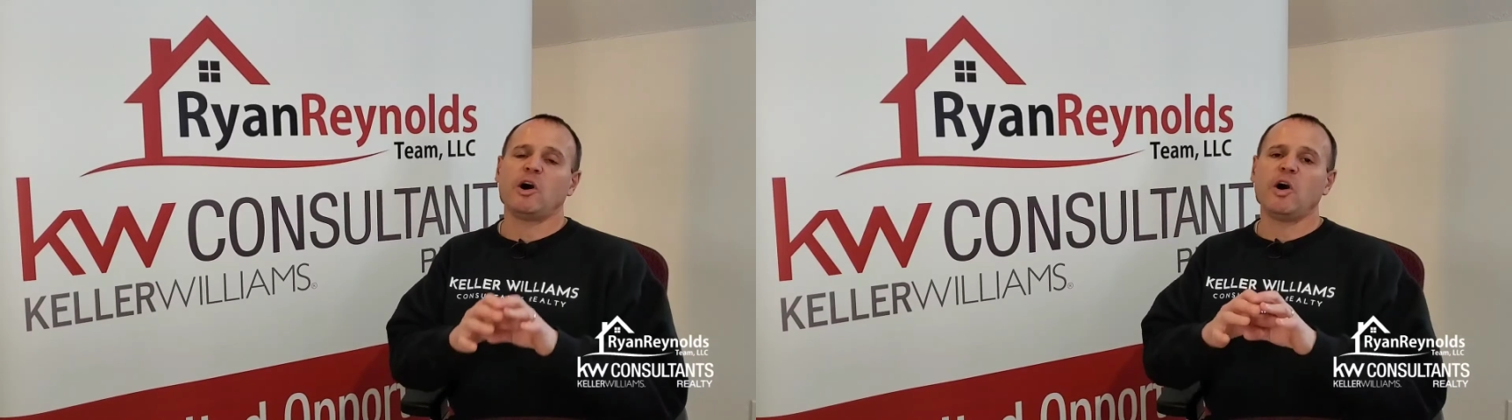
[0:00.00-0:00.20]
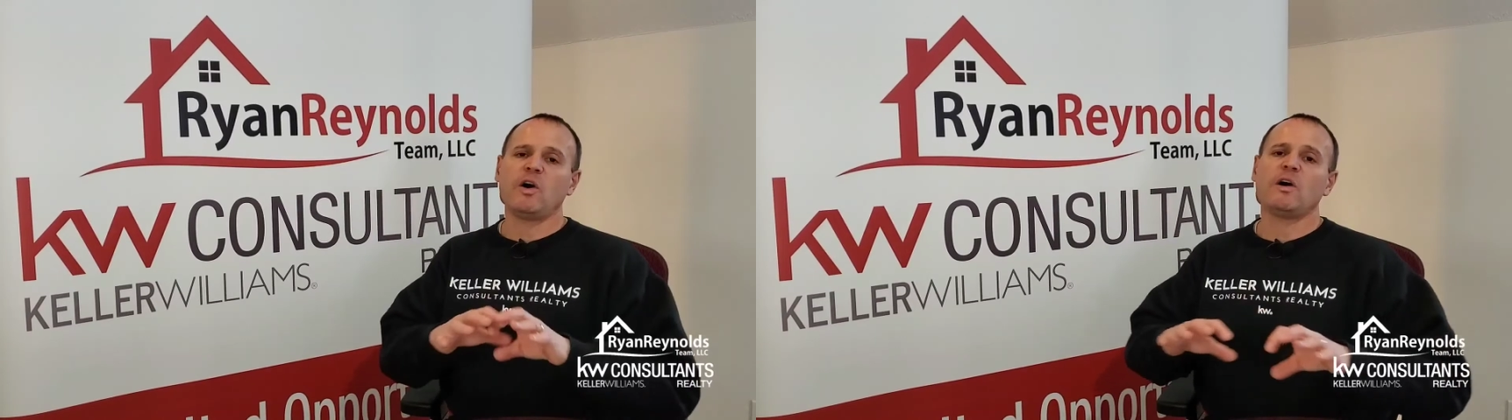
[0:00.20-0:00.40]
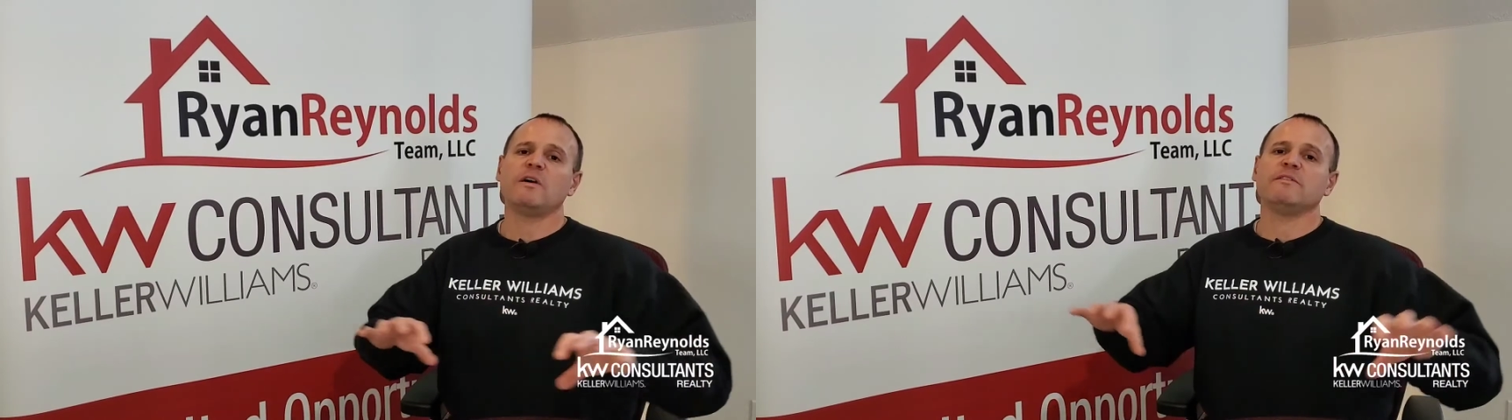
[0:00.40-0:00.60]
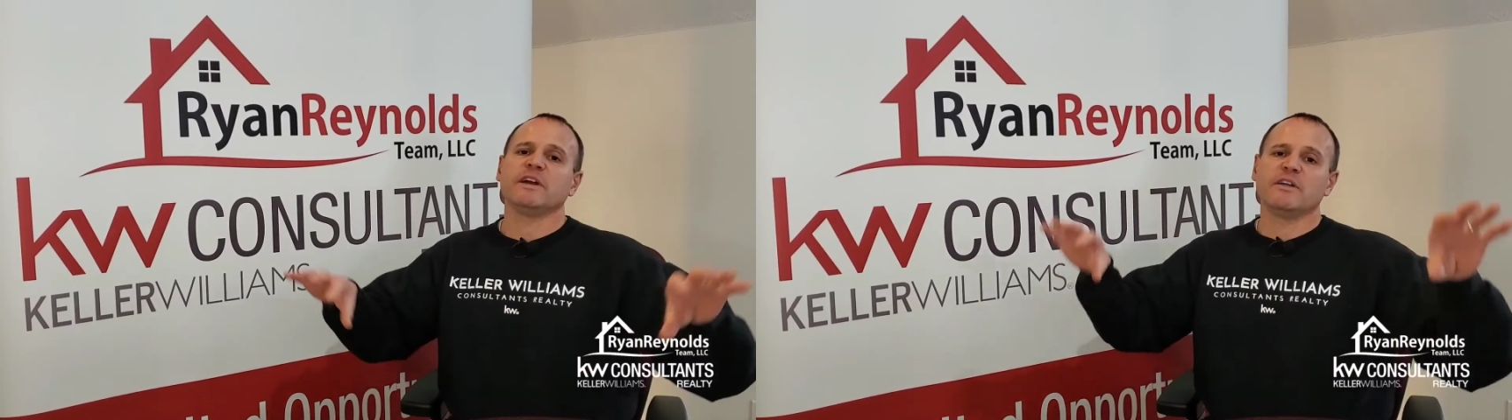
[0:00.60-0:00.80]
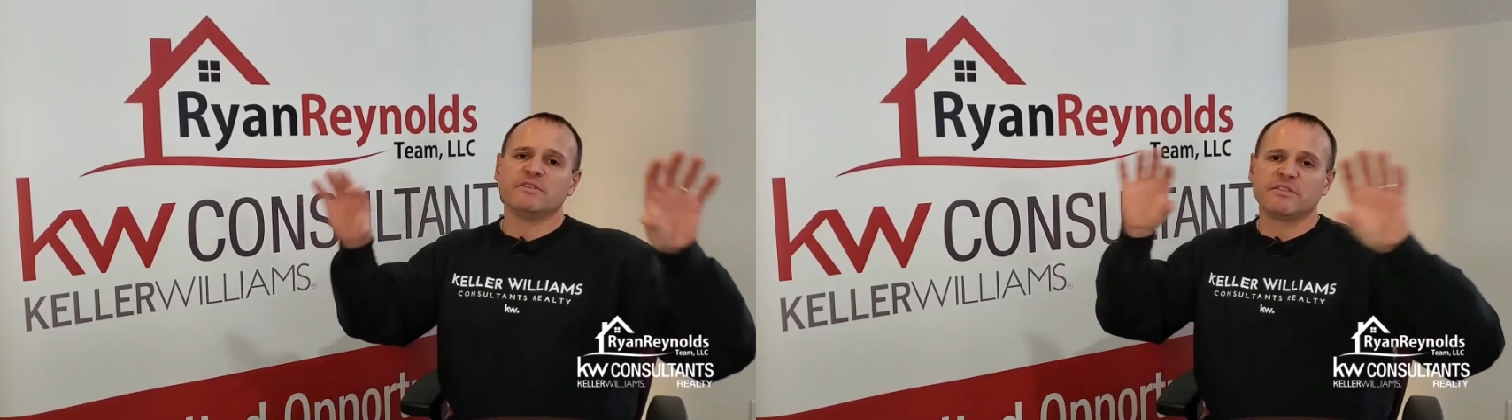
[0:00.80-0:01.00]
all the
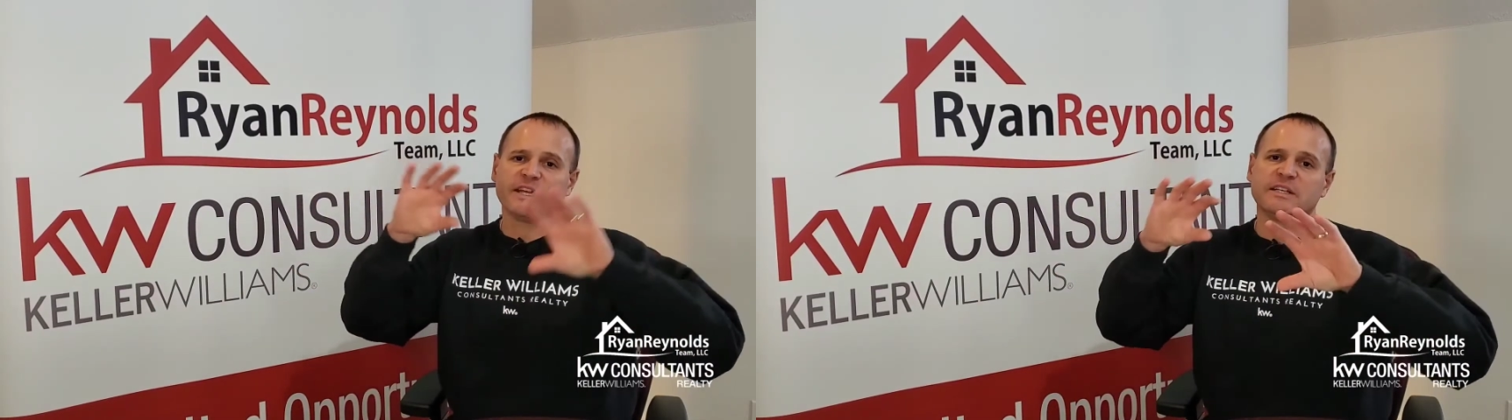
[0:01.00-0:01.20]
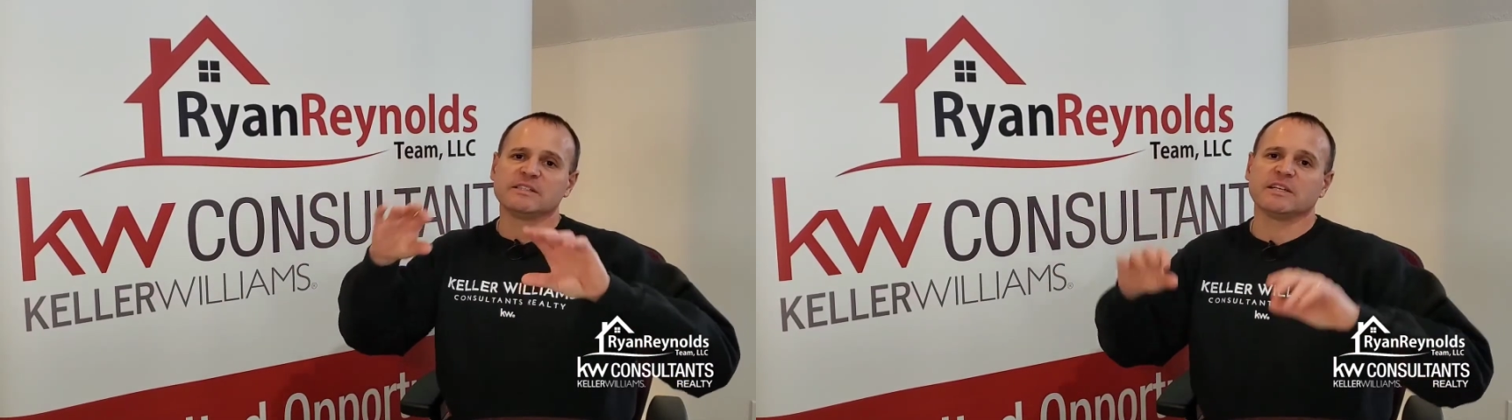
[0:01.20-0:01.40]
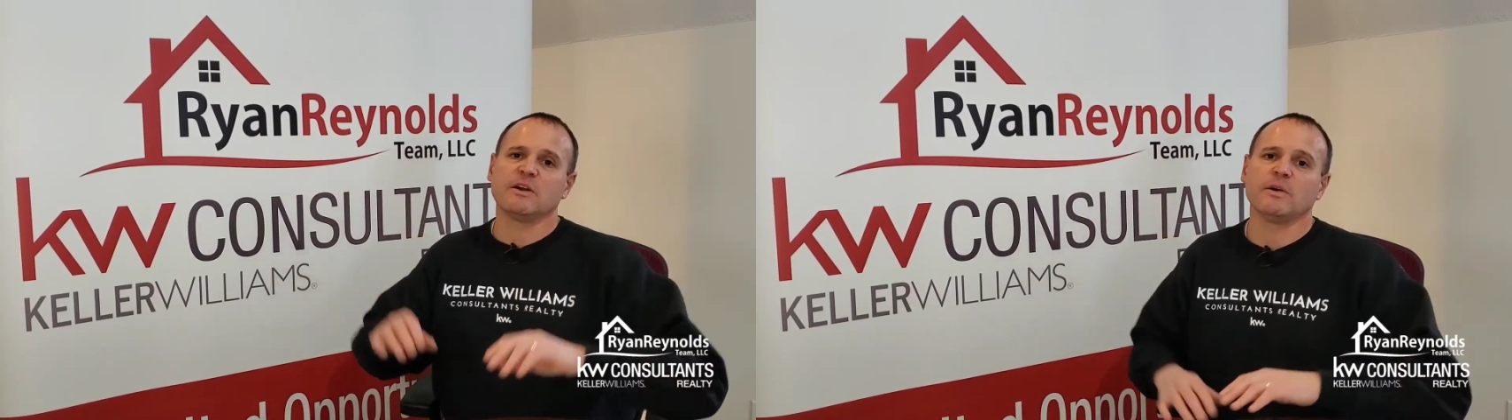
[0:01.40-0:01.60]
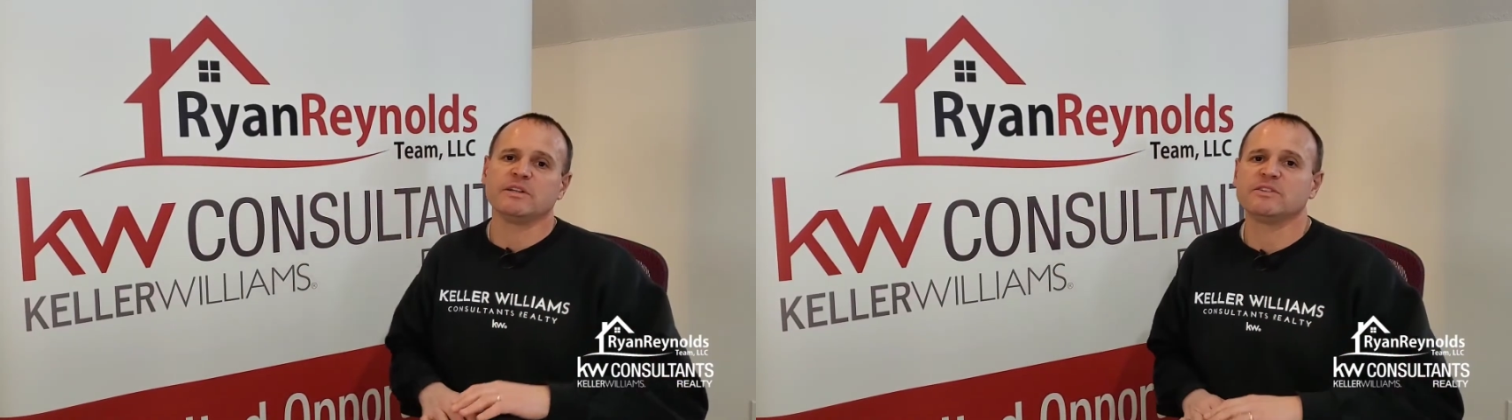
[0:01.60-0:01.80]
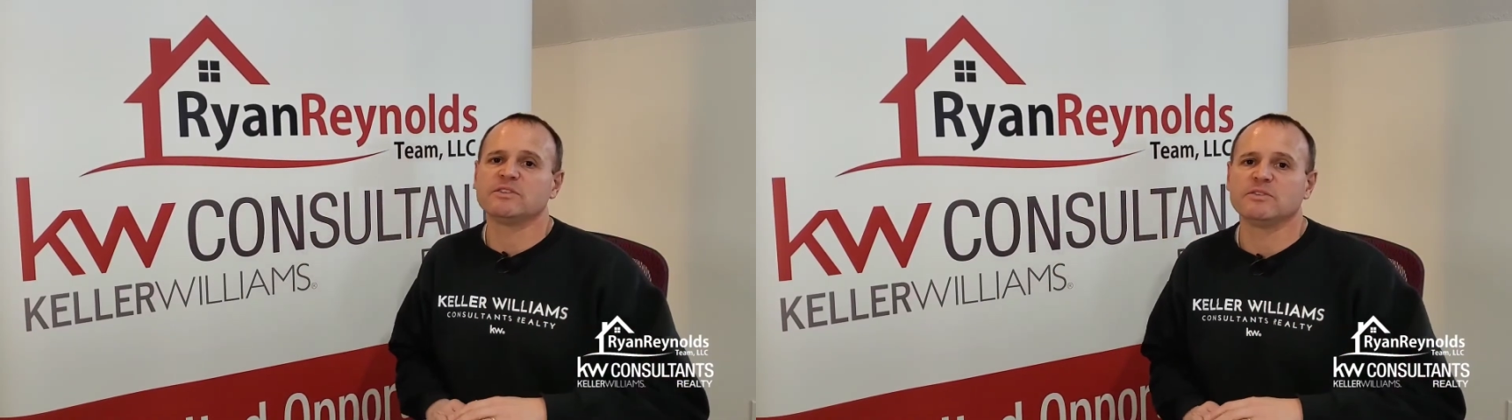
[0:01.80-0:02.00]
other things that go
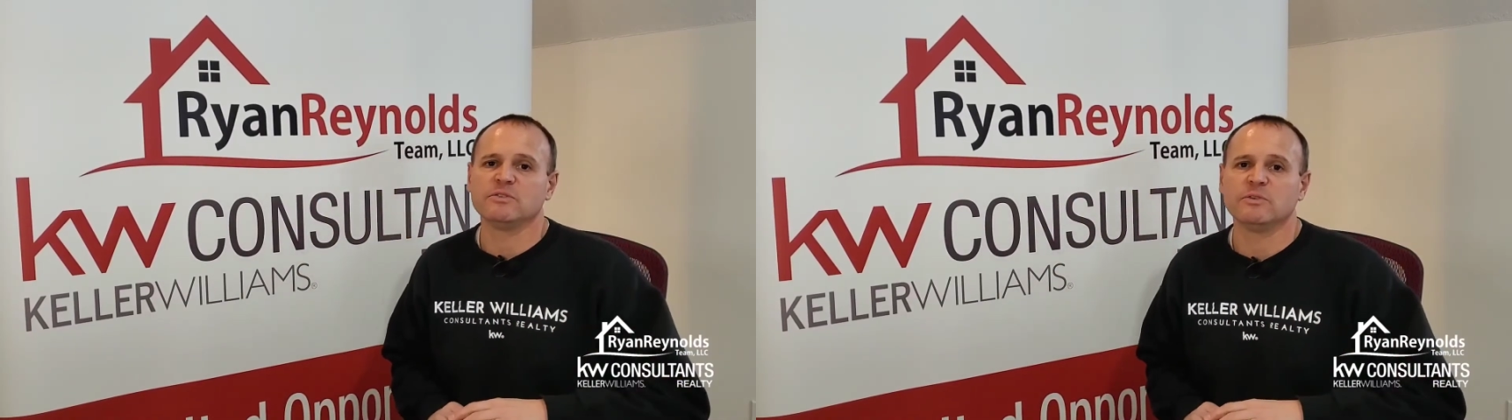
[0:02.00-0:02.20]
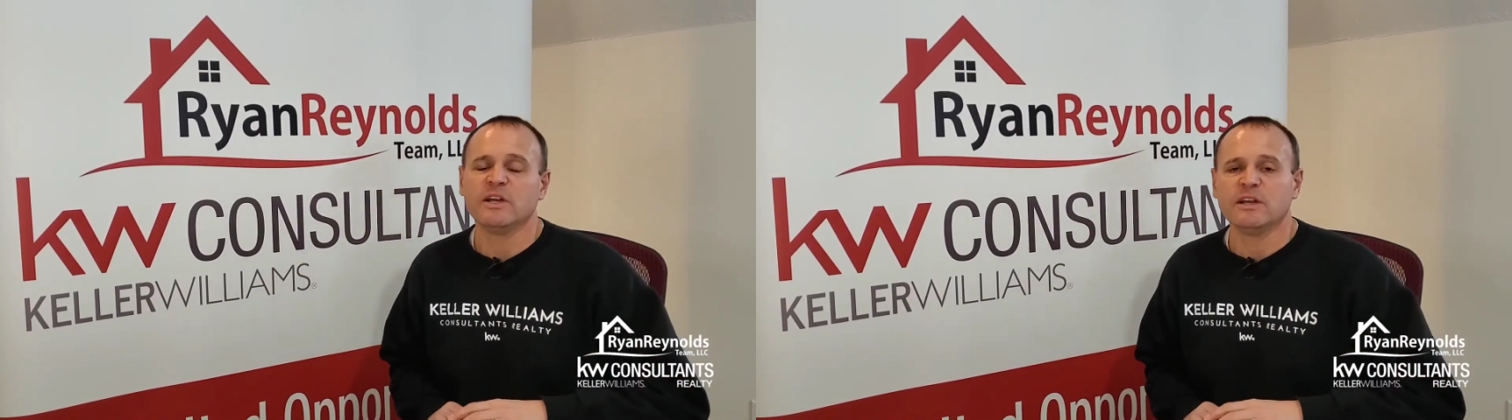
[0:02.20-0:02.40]
into